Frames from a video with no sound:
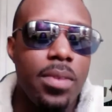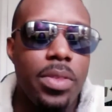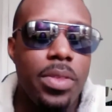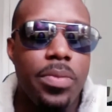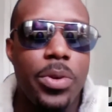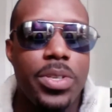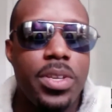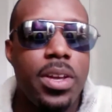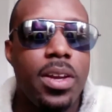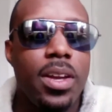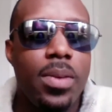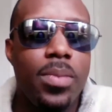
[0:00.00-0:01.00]
for the first
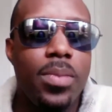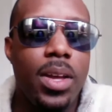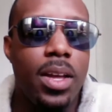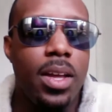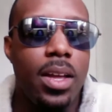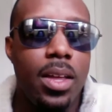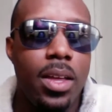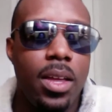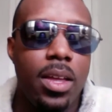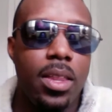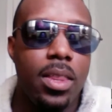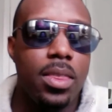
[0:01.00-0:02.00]
time uh,
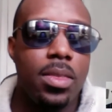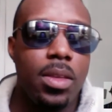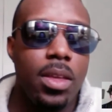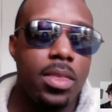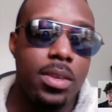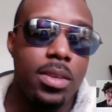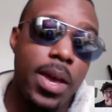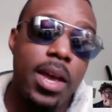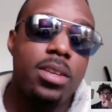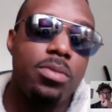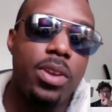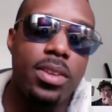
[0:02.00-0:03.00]
this
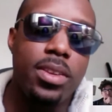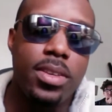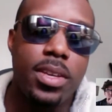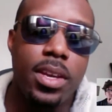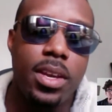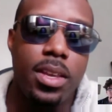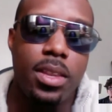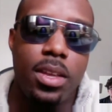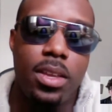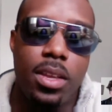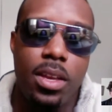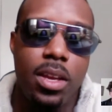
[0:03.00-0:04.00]
past residency in,
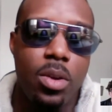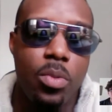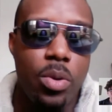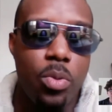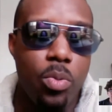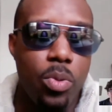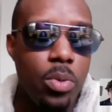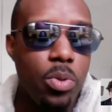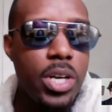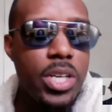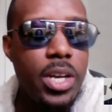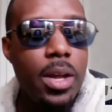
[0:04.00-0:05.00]
in, in a winter, winter
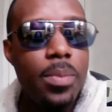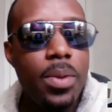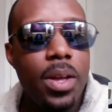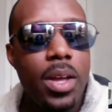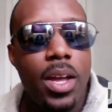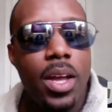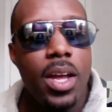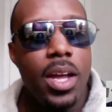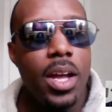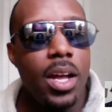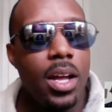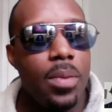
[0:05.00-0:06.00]
workshop,
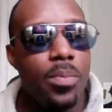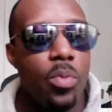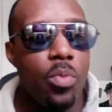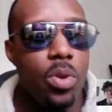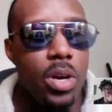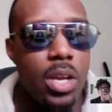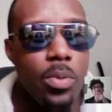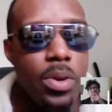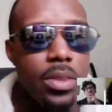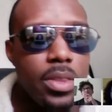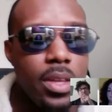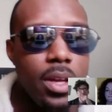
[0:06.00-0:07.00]
um, working
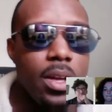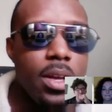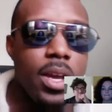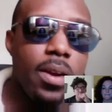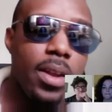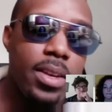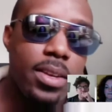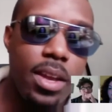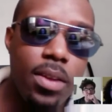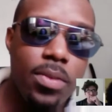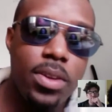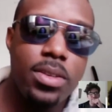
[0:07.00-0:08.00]
with uh, Carol Ann
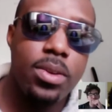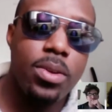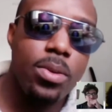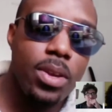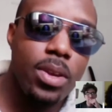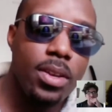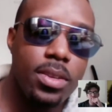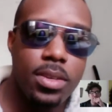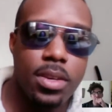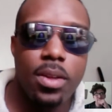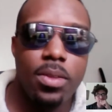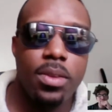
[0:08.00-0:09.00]
Davis, who is
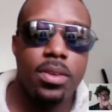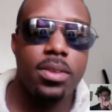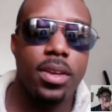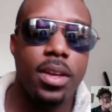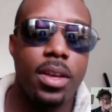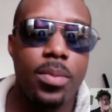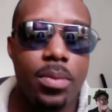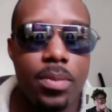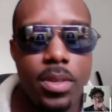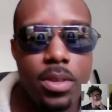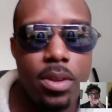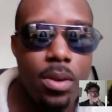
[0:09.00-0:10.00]
you know this um,
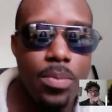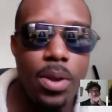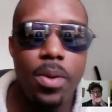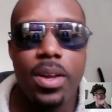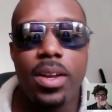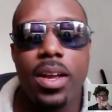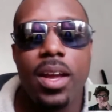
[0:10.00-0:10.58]
star poet.